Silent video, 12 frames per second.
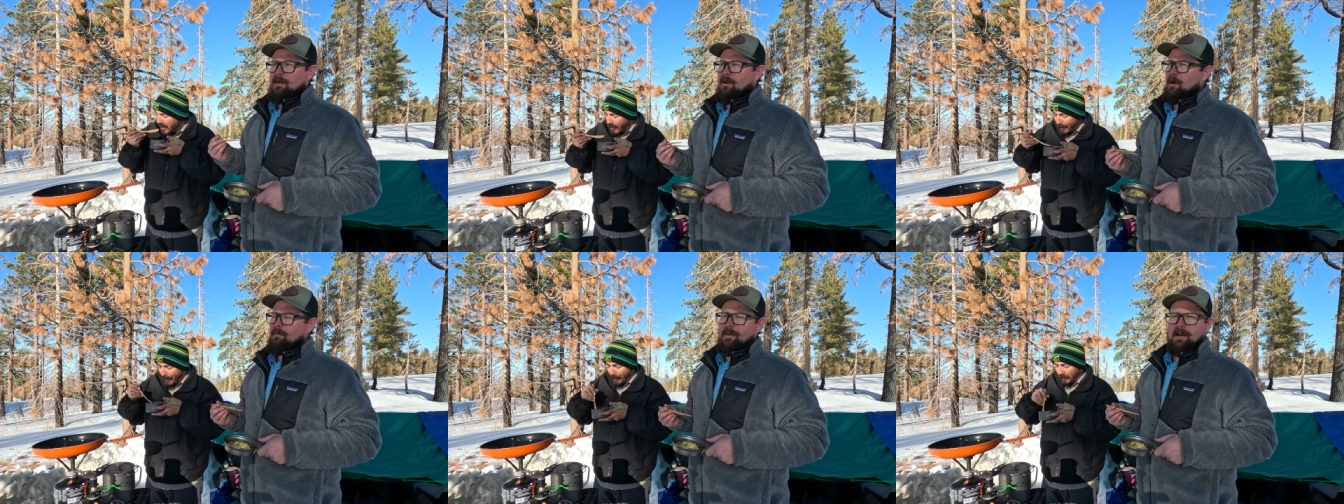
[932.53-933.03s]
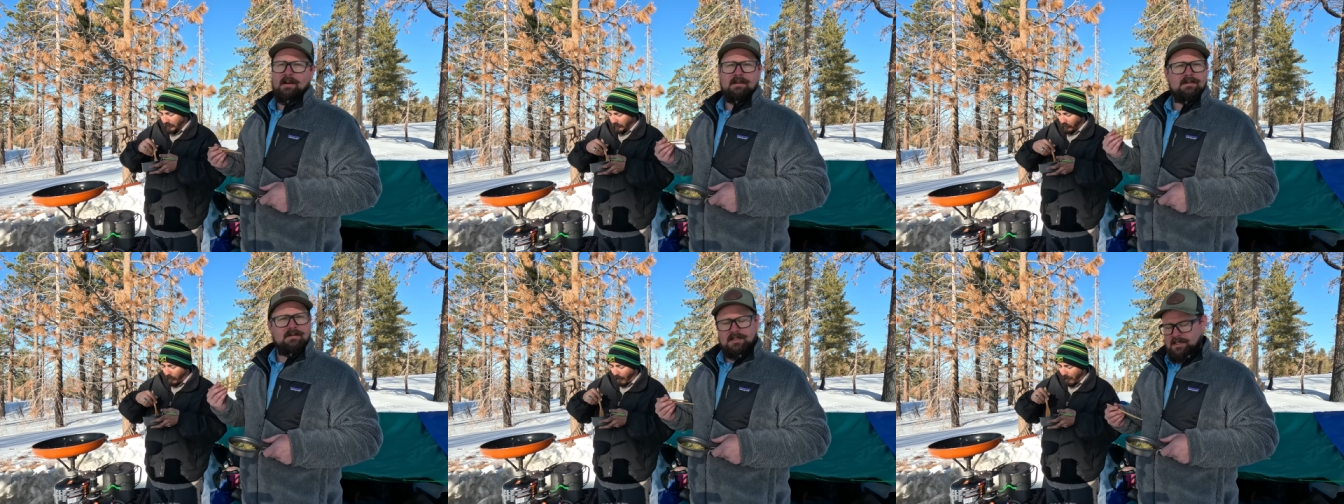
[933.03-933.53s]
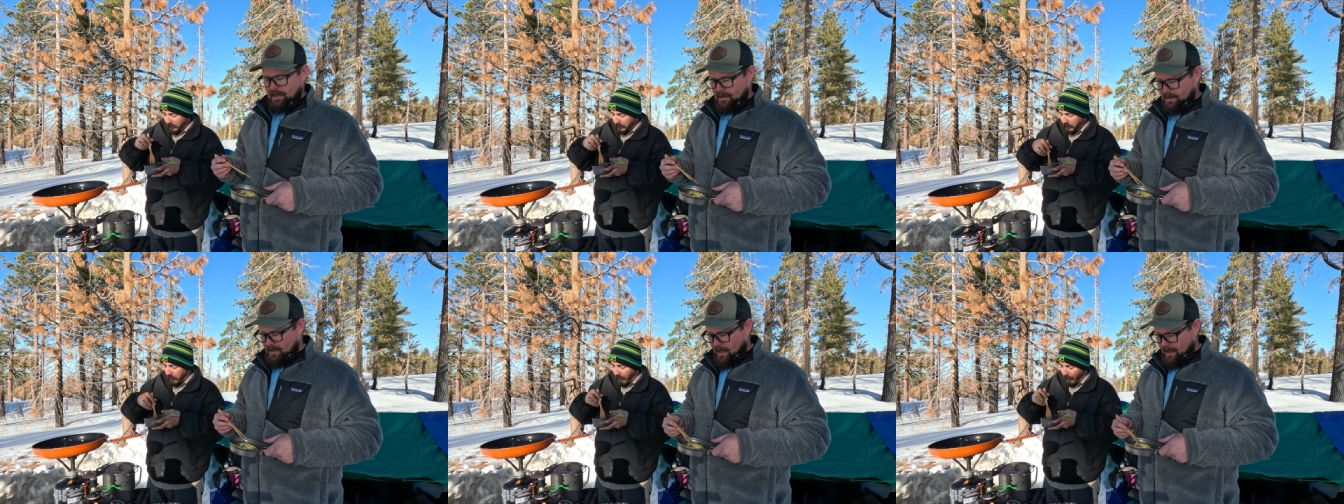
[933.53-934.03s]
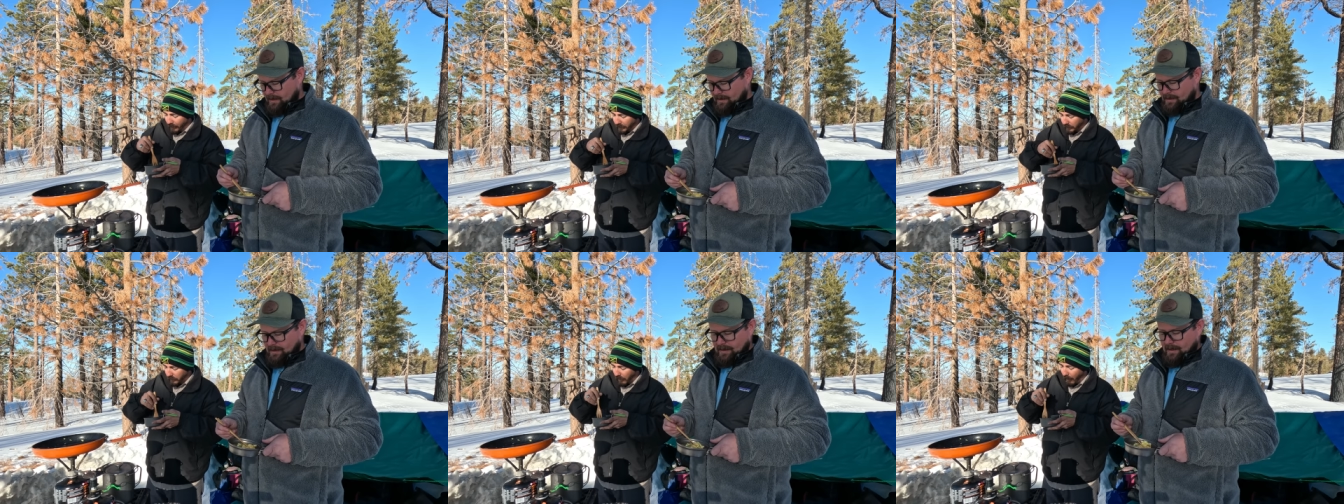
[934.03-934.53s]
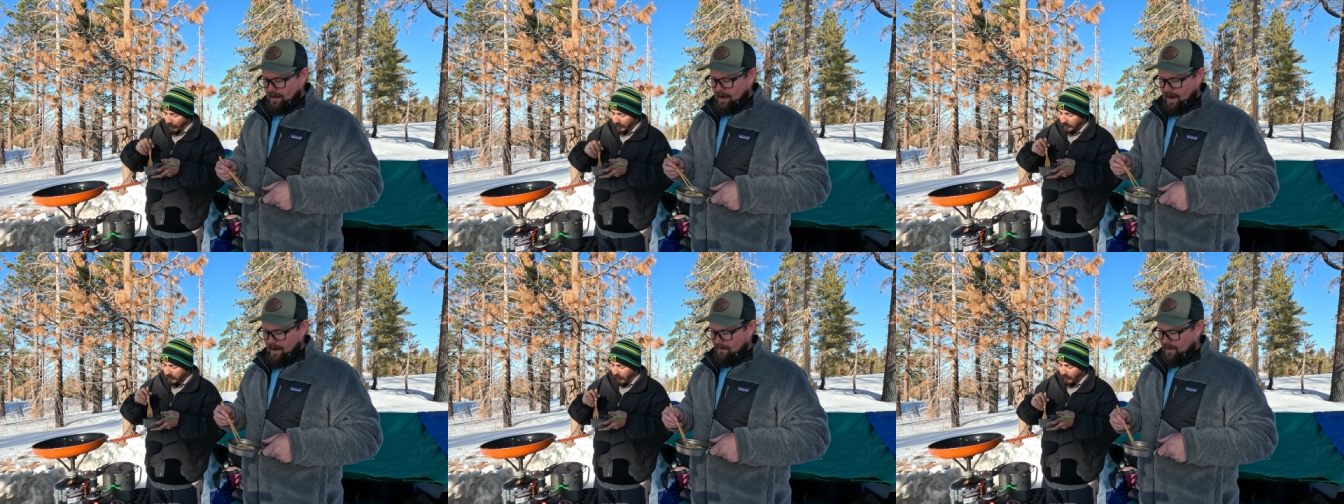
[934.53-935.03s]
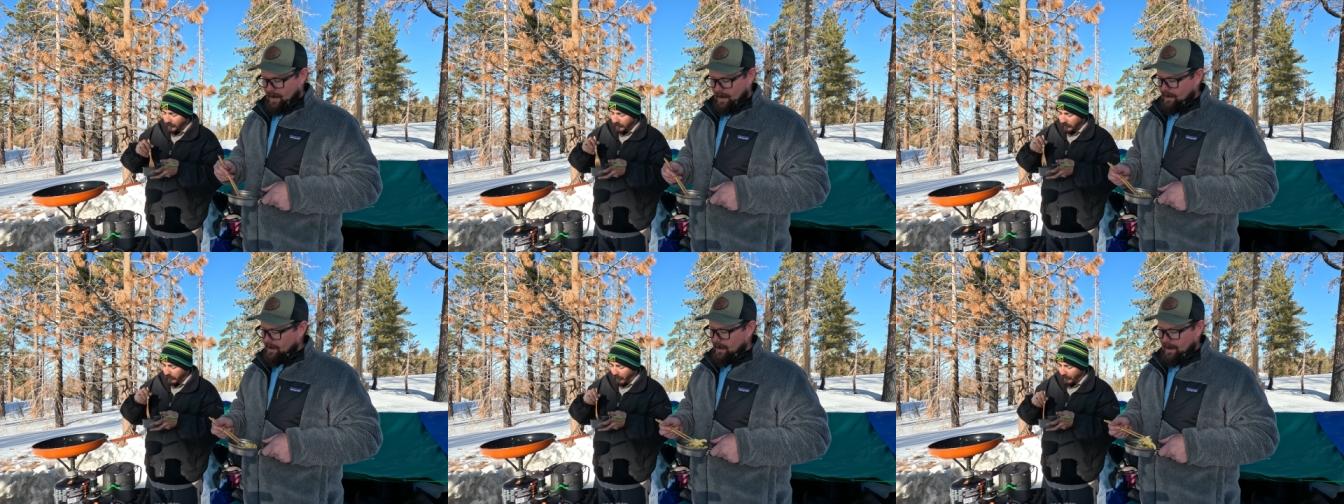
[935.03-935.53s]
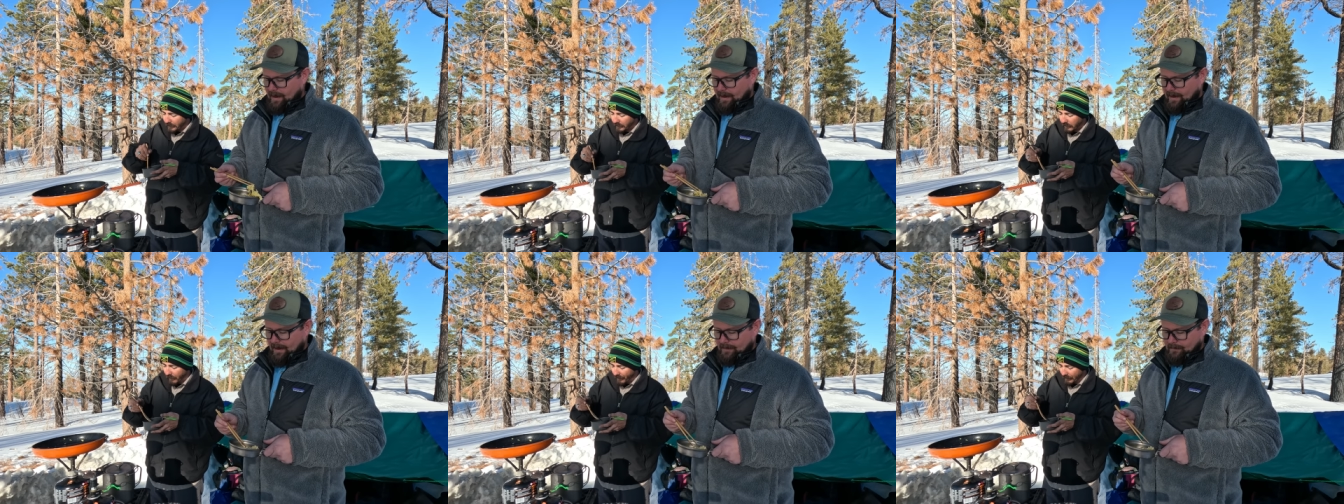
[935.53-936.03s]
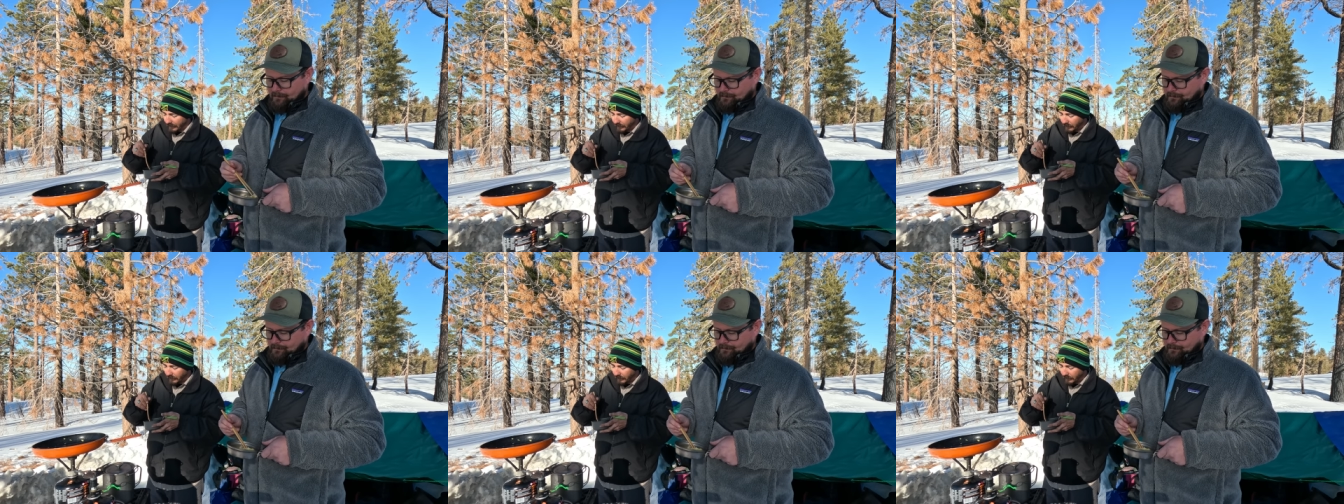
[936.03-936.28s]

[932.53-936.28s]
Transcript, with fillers: go up there, see the sights, and then uh,